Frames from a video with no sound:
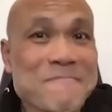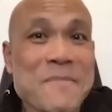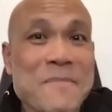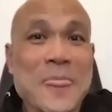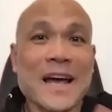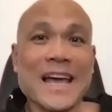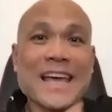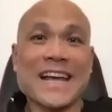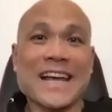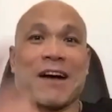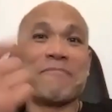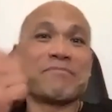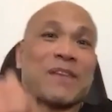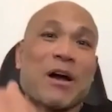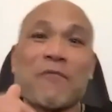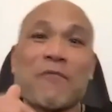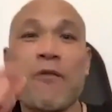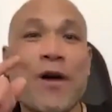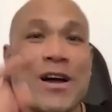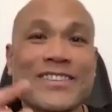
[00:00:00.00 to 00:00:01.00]
He come
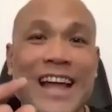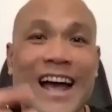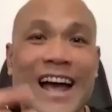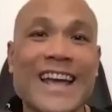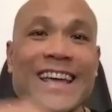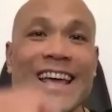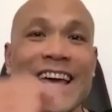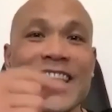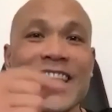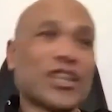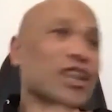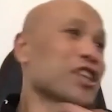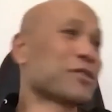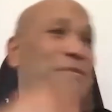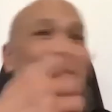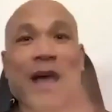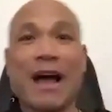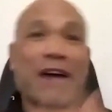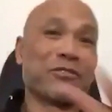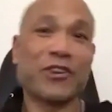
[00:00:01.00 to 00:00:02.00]
down one day, teach me
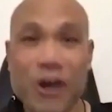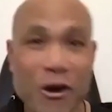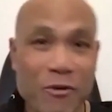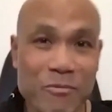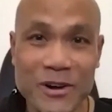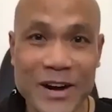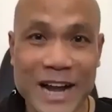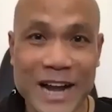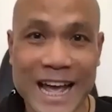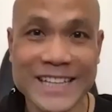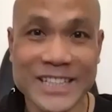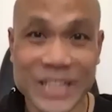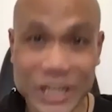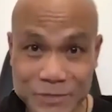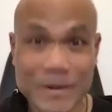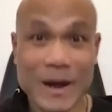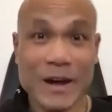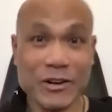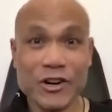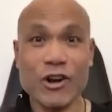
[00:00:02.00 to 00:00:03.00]
how to cook, okay? Teach me
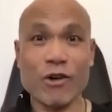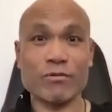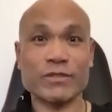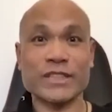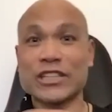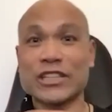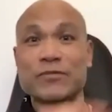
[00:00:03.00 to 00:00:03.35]
how to cook, teach me